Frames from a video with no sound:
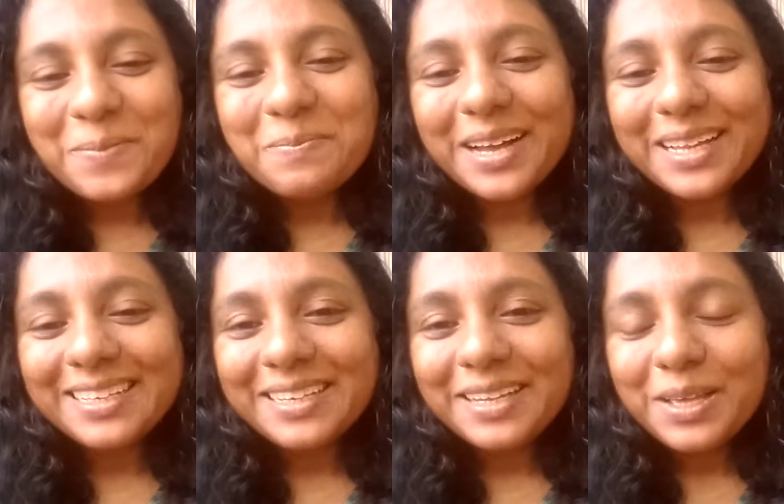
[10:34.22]
but
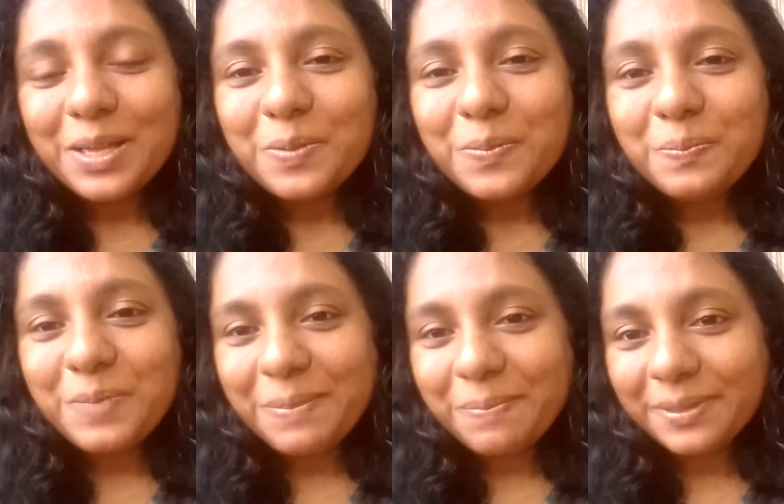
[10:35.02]

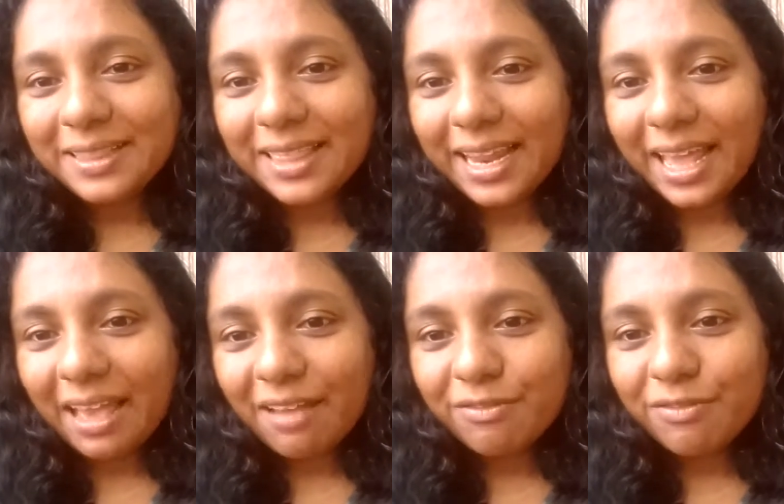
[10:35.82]
people that
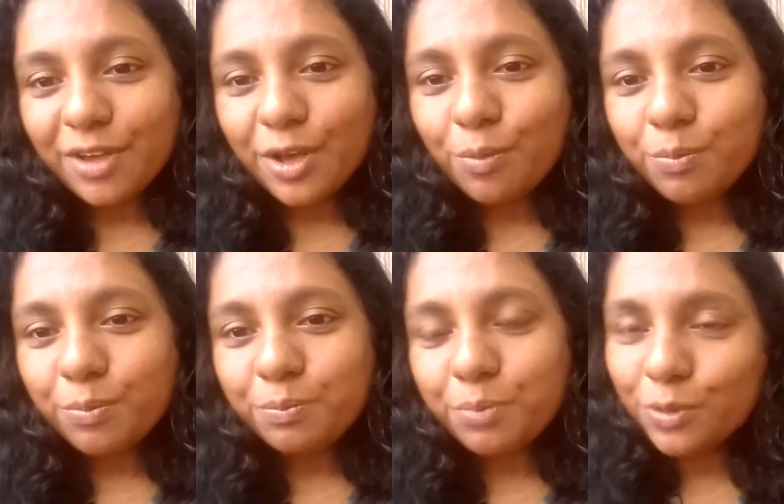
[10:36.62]
have
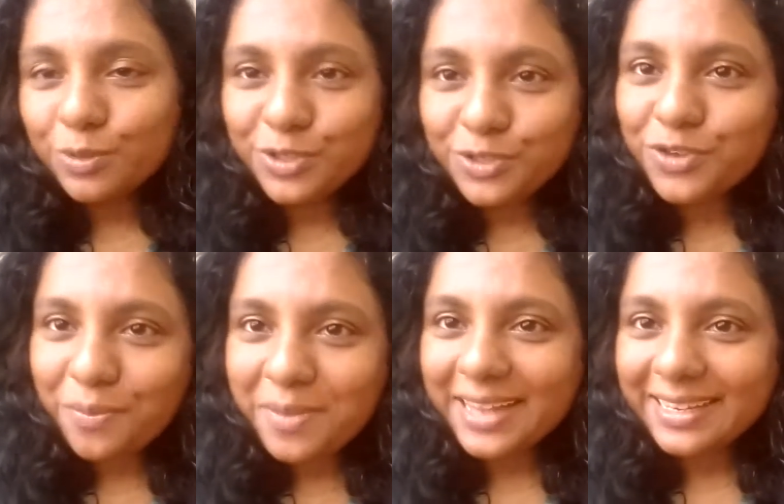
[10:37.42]

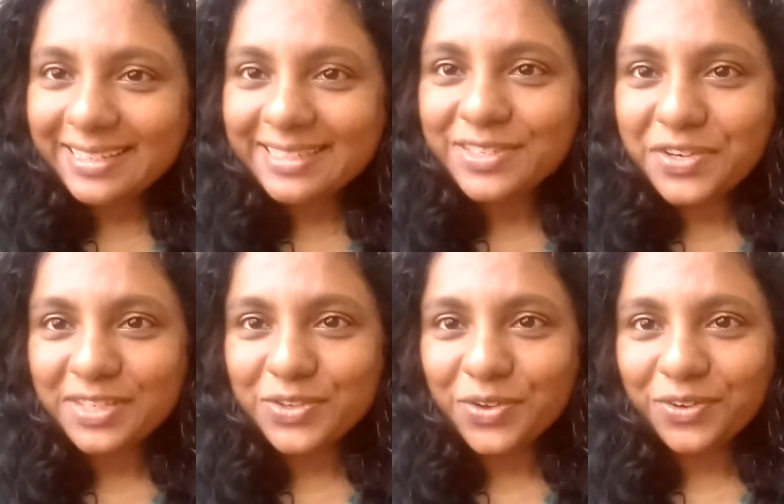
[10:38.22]
post-traumatic
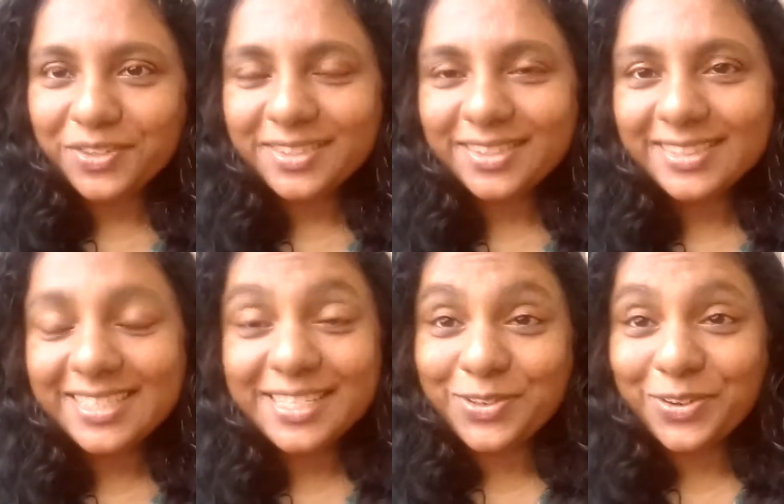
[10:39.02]
stress
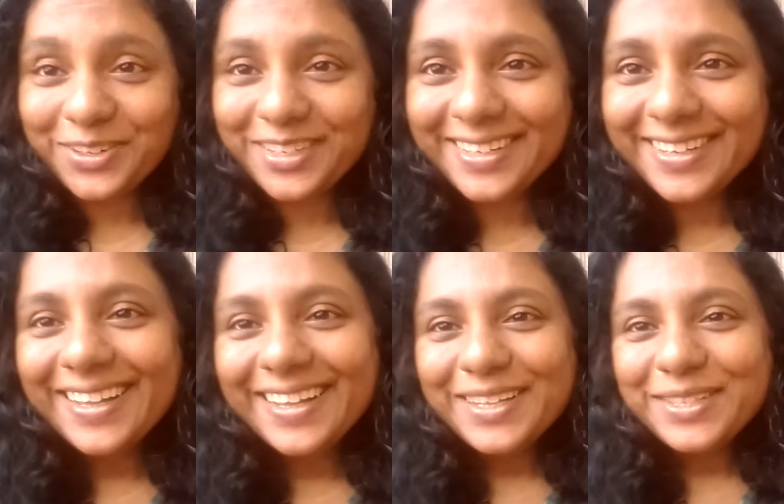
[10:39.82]
disorder
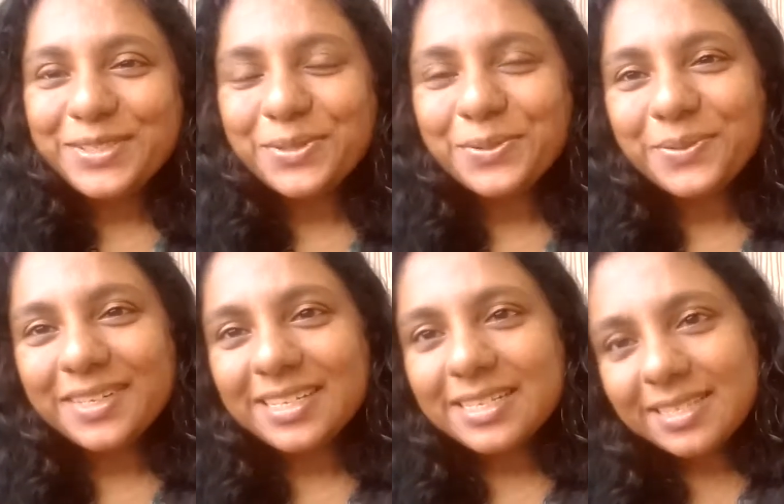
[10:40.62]
to
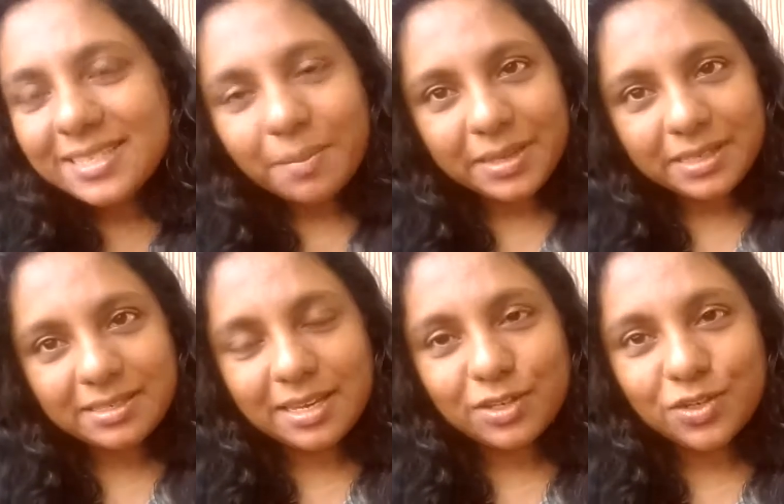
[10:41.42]
some
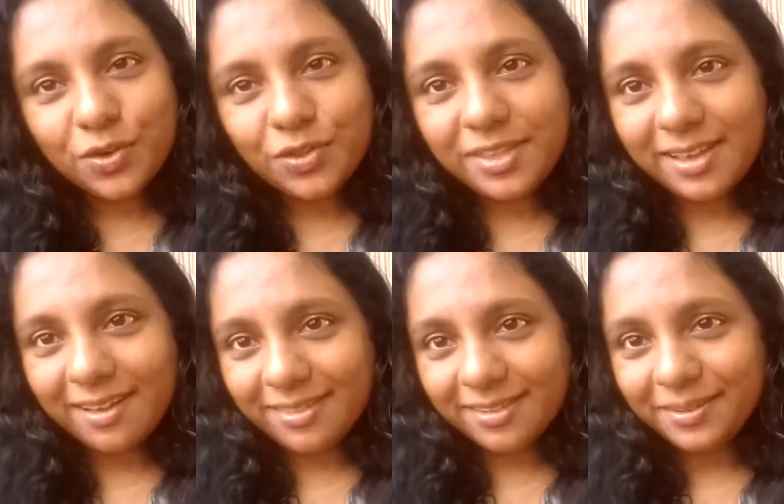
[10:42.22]
extent or the
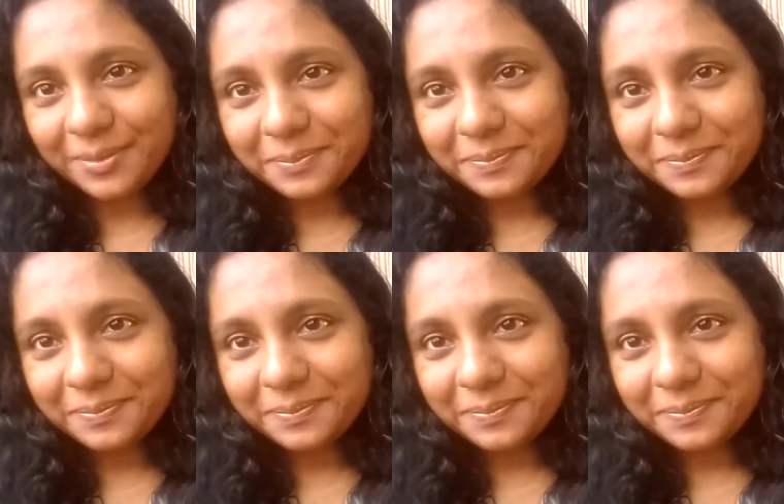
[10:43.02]
other,